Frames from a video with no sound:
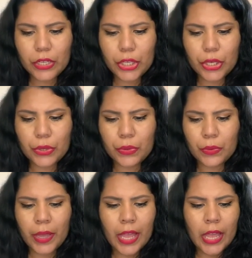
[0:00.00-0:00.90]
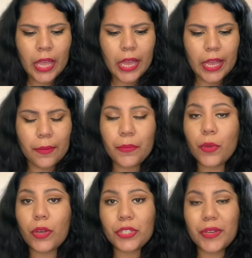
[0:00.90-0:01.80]
you um,
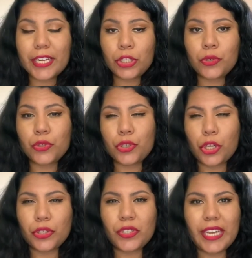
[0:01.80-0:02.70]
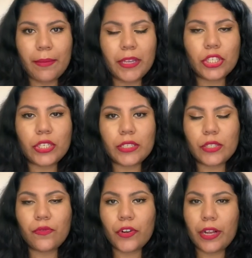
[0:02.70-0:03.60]
you also get a $200 statement
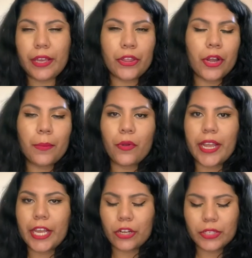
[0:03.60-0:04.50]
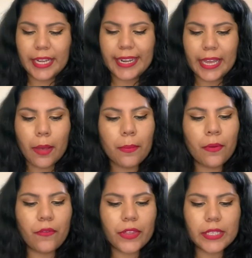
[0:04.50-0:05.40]
just for either upgrading or signing up
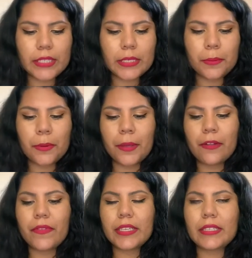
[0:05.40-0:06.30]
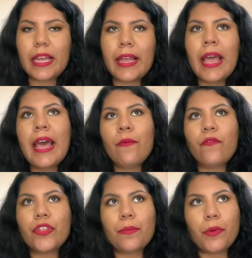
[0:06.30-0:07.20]
for the Disney Premier Visa.
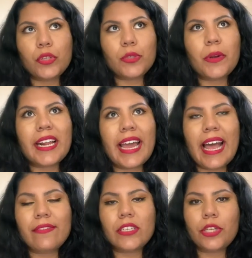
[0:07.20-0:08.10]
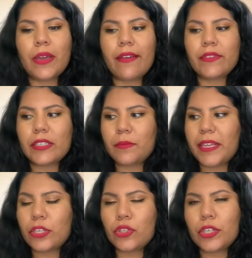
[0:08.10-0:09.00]
For the most part, I have seen you have to
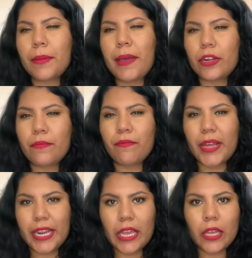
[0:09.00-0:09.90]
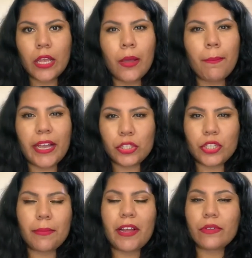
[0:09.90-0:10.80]
spend a certain amount of money by a
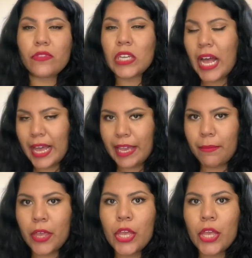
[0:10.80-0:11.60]
certain amount of time